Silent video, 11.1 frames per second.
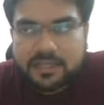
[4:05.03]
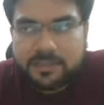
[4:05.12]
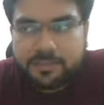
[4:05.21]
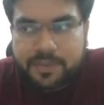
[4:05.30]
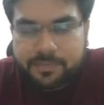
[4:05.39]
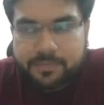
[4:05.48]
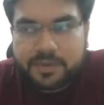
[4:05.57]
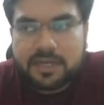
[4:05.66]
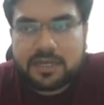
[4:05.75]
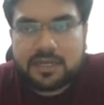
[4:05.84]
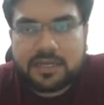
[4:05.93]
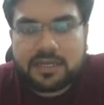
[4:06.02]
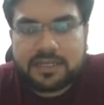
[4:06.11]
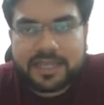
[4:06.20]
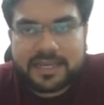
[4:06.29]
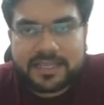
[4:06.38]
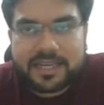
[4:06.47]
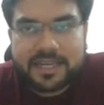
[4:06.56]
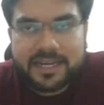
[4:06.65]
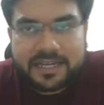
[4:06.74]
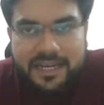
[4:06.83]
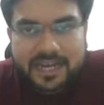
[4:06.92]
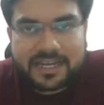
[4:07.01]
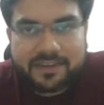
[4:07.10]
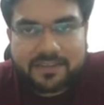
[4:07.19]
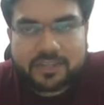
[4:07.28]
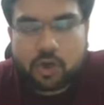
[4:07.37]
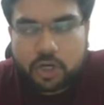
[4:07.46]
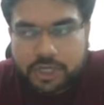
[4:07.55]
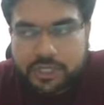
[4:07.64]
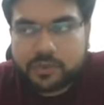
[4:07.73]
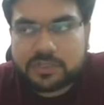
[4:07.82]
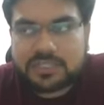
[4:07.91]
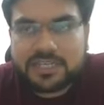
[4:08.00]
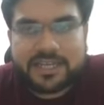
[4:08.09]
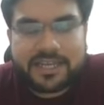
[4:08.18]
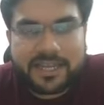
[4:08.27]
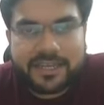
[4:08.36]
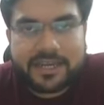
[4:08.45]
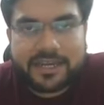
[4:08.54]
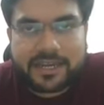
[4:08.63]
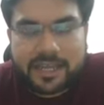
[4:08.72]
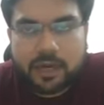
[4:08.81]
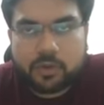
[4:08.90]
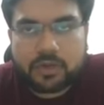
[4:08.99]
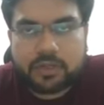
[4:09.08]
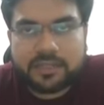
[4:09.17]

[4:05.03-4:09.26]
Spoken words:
the people that they are interacting with continuously day in and day out.